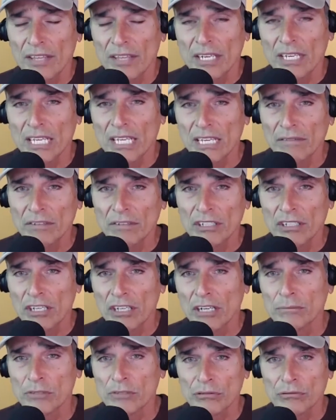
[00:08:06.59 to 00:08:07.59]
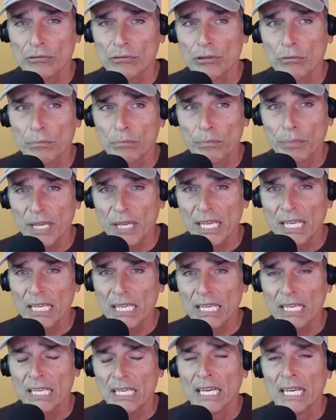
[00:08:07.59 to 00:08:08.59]
that even comes through
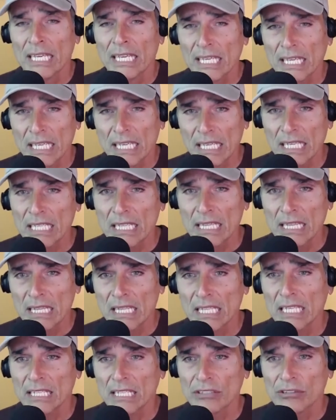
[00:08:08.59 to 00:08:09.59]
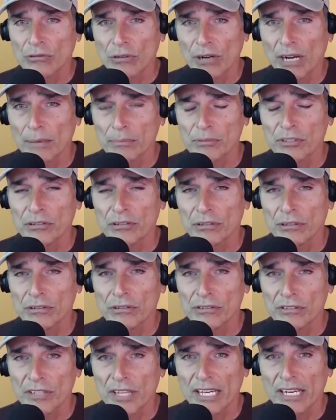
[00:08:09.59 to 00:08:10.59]
being in these crop
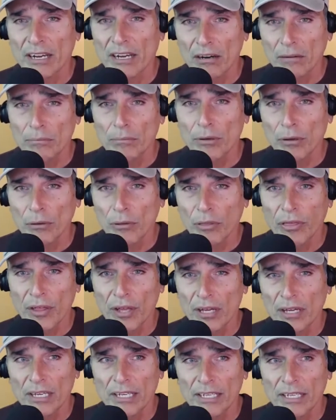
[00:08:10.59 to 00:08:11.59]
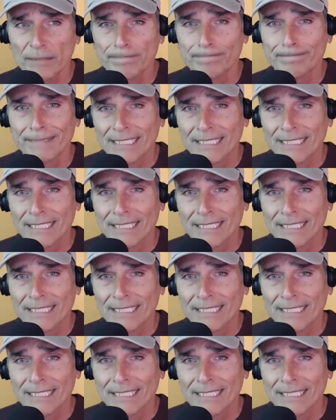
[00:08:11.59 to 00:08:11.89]
circles. They are both uh,